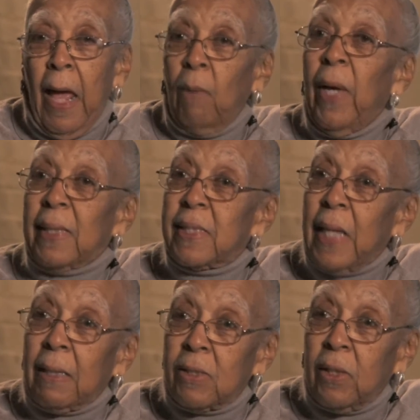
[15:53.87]
and we had
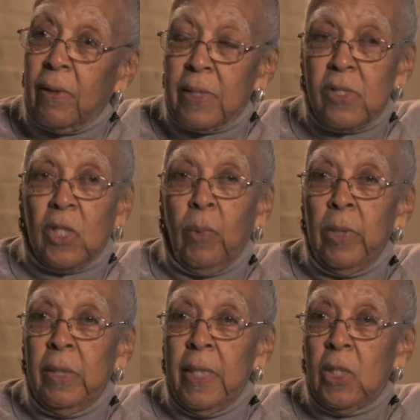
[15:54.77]
secretaries, and so when
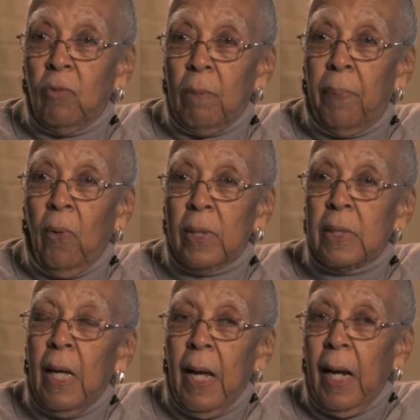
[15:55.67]
you did your
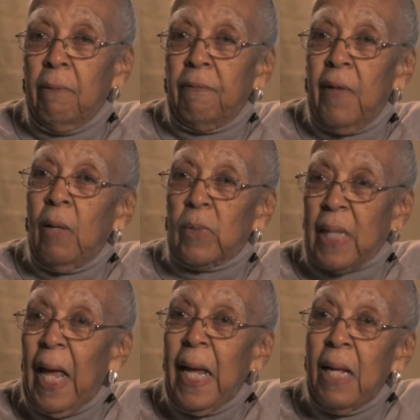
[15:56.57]
reports, everything was
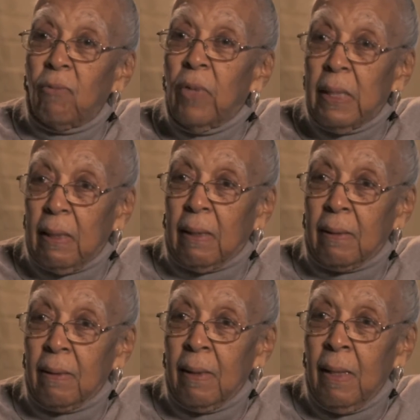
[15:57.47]
handwritten,
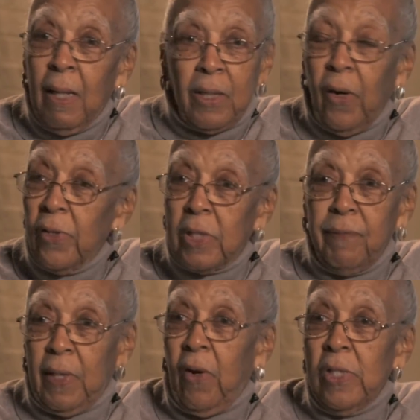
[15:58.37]

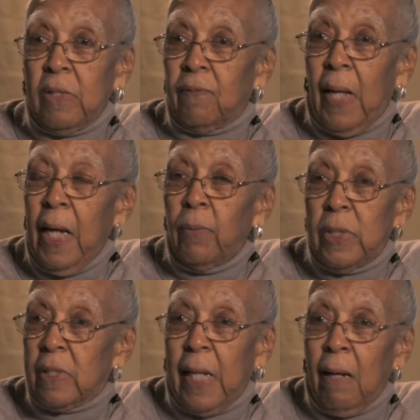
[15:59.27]
cursive, and cursive
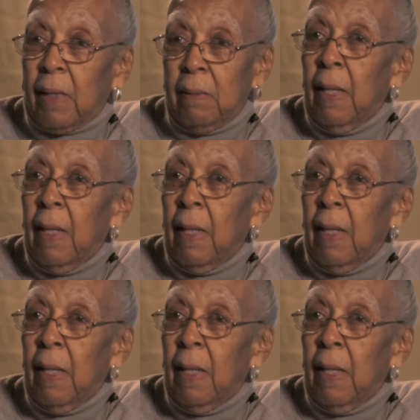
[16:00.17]
language is now